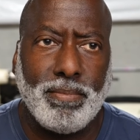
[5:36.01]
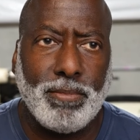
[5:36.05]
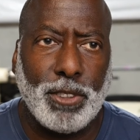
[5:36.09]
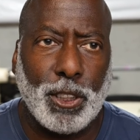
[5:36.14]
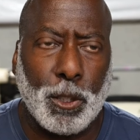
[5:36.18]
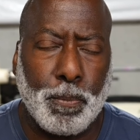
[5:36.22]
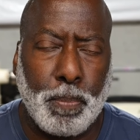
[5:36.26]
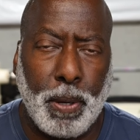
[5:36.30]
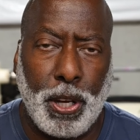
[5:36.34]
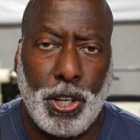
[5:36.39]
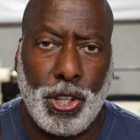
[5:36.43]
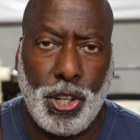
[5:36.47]

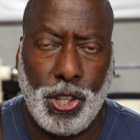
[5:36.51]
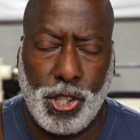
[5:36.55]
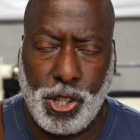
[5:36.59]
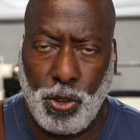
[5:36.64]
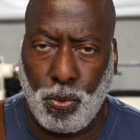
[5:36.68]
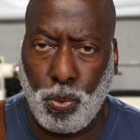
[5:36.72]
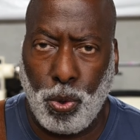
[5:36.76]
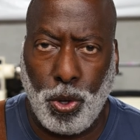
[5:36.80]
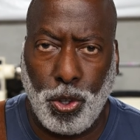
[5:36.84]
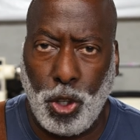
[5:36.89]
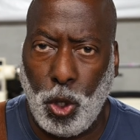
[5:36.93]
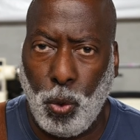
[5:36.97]
species
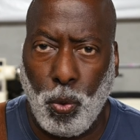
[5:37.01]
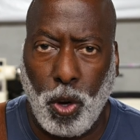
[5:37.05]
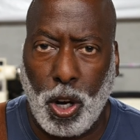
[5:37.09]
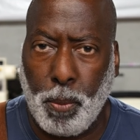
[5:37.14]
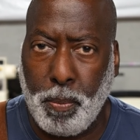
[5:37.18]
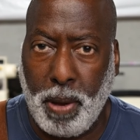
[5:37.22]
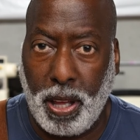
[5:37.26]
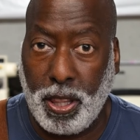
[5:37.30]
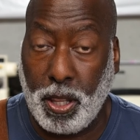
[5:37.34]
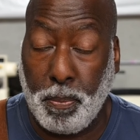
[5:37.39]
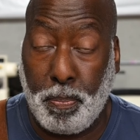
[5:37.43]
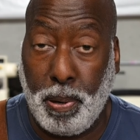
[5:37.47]
of wood you want
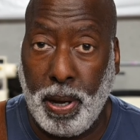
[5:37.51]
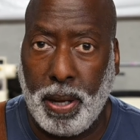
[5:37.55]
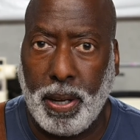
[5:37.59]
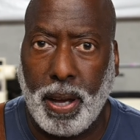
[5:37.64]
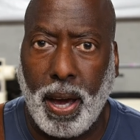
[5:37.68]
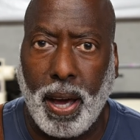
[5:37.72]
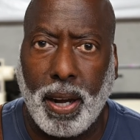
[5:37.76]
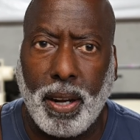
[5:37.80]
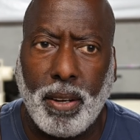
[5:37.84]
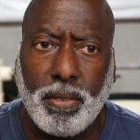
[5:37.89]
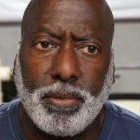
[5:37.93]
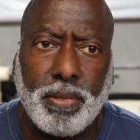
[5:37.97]
to make the pin
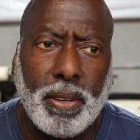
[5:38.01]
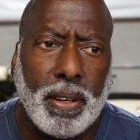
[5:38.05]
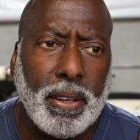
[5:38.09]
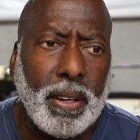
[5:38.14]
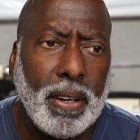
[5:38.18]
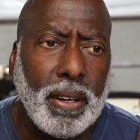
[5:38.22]
out of.